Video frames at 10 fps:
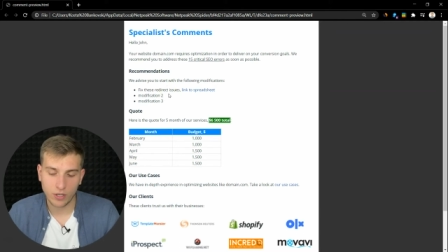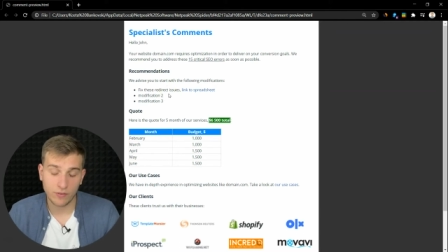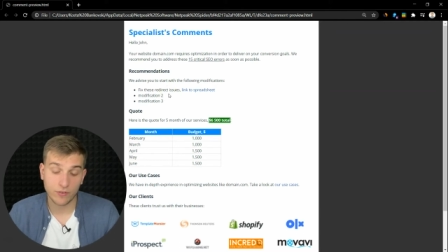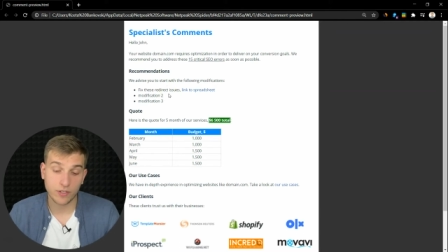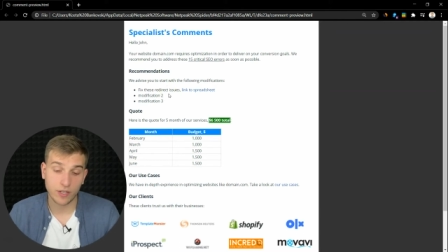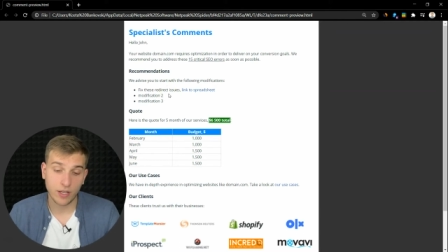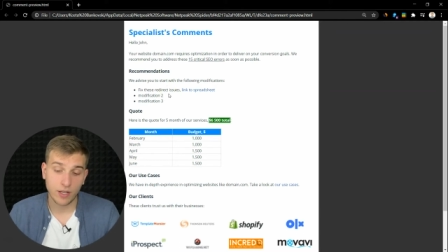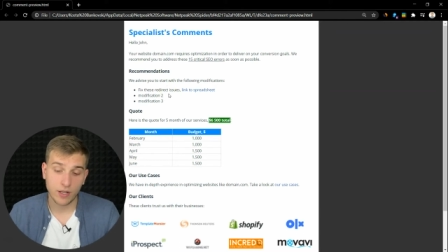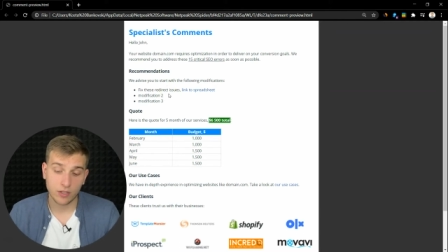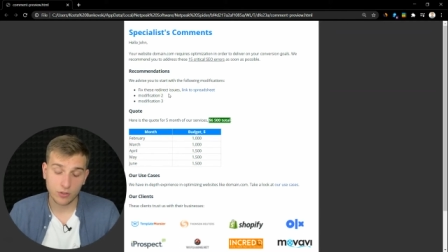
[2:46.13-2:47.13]
if it
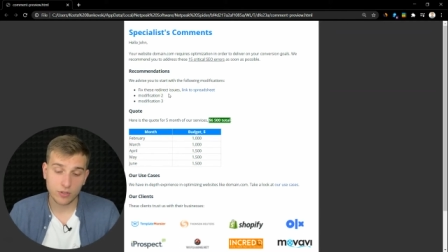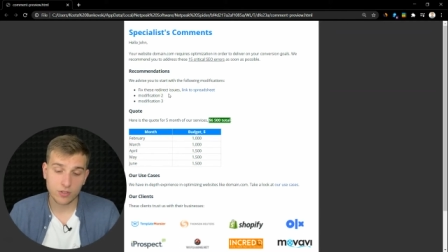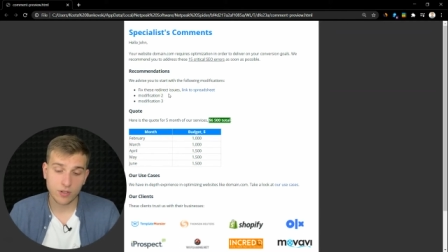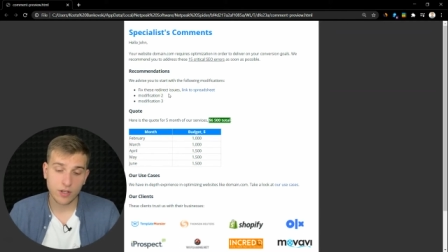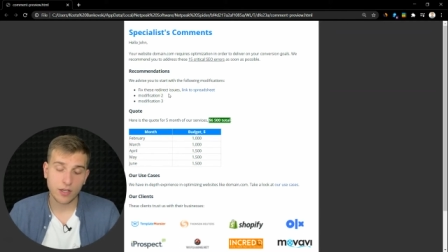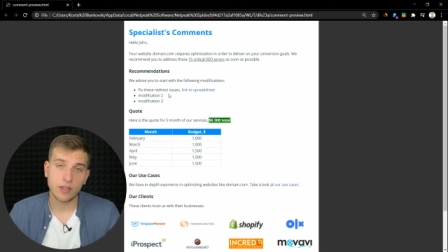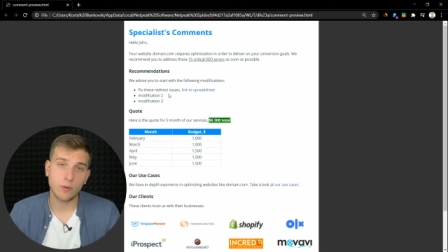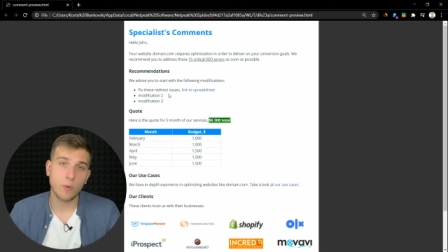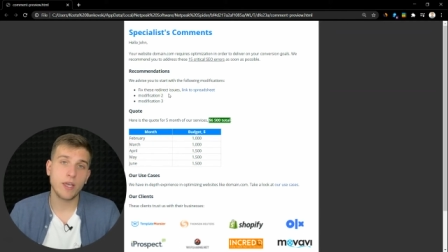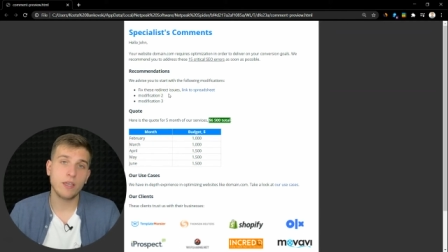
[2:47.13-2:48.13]
looks in
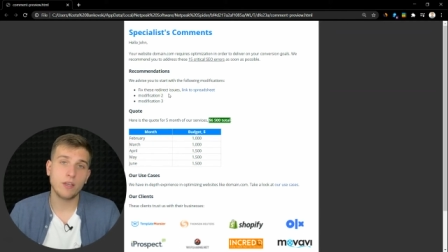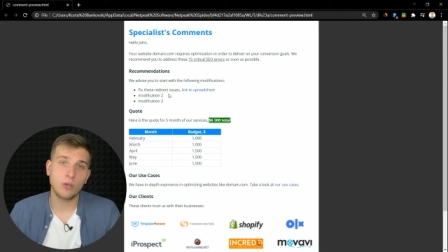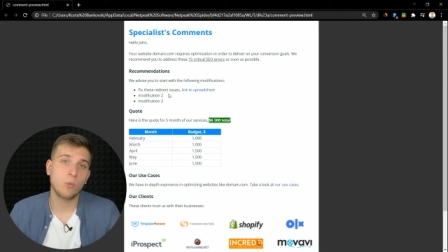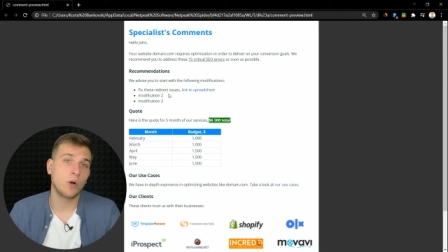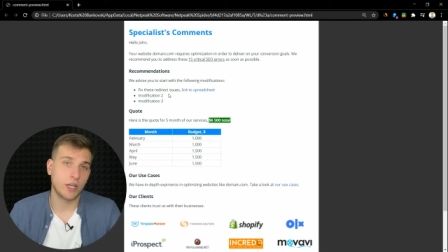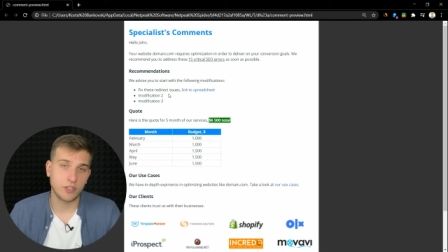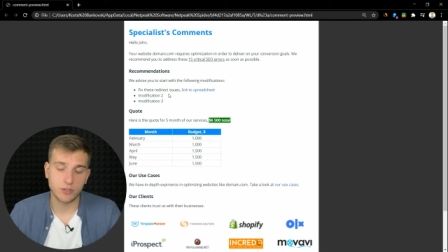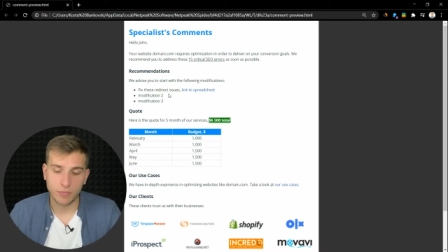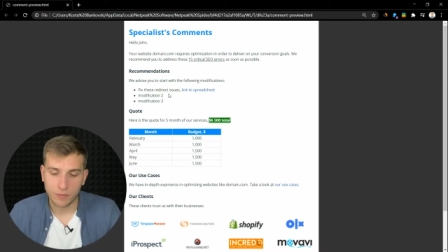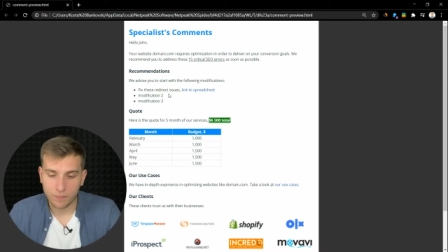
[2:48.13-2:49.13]
the way you want it to be.